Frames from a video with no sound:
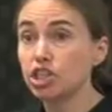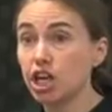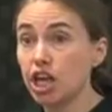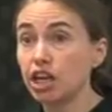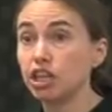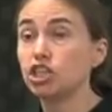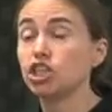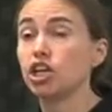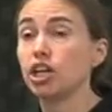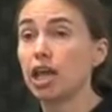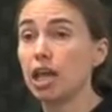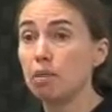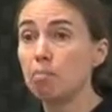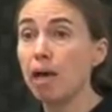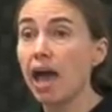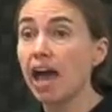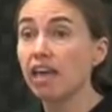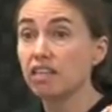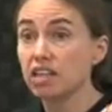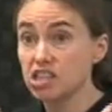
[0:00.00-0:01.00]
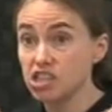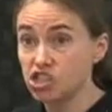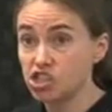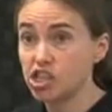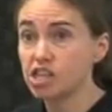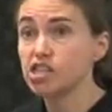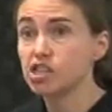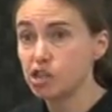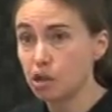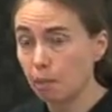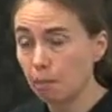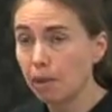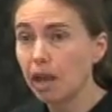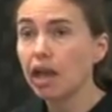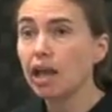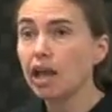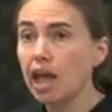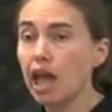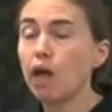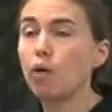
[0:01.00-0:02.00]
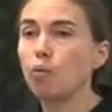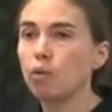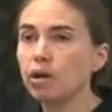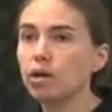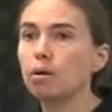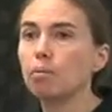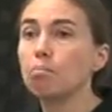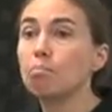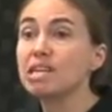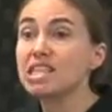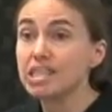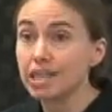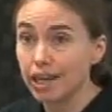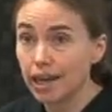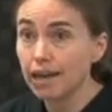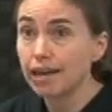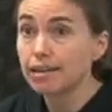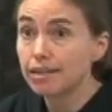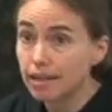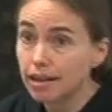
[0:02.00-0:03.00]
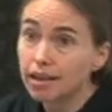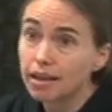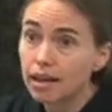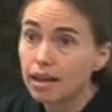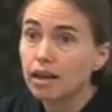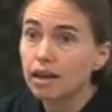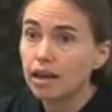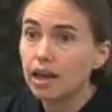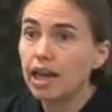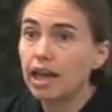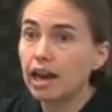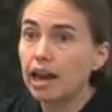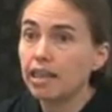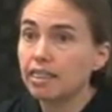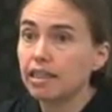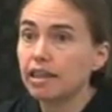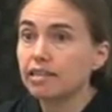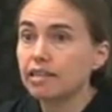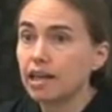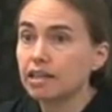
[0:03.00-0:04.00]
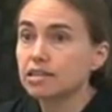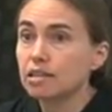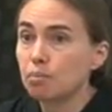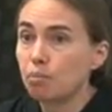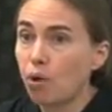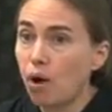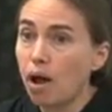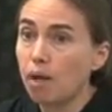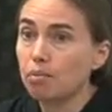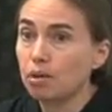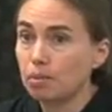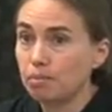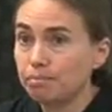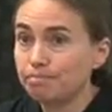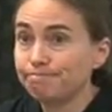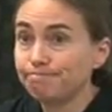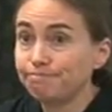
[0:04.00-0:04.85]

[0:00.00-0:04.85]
change could impact this system, and we are missing it. And I think that's a problem.